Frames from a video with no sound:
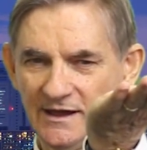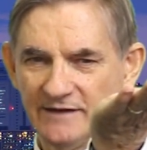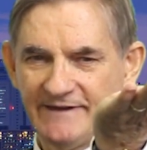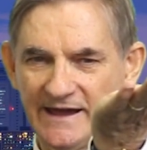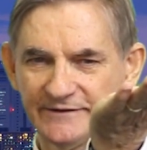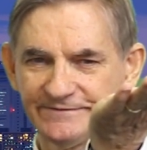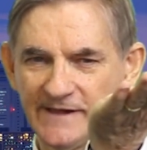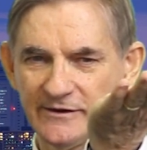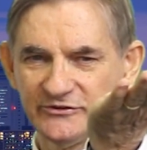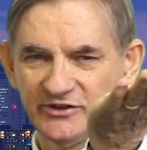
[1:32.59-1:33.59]
of how to
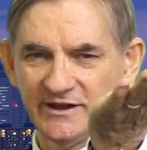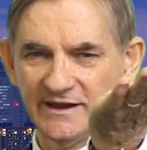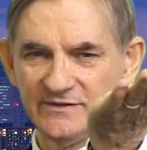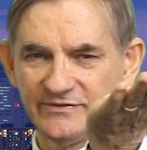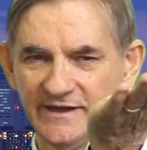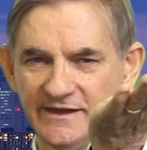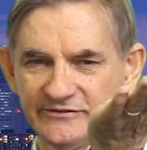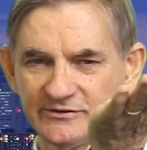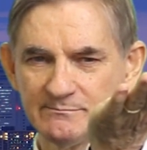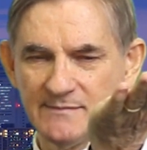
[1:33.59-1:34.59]
flourish here in
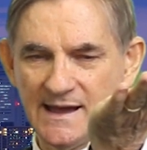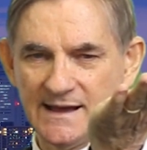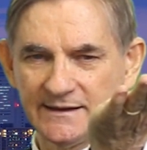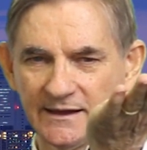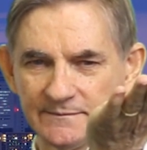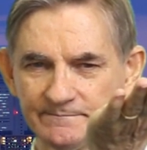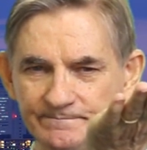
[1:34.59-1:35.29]
this market.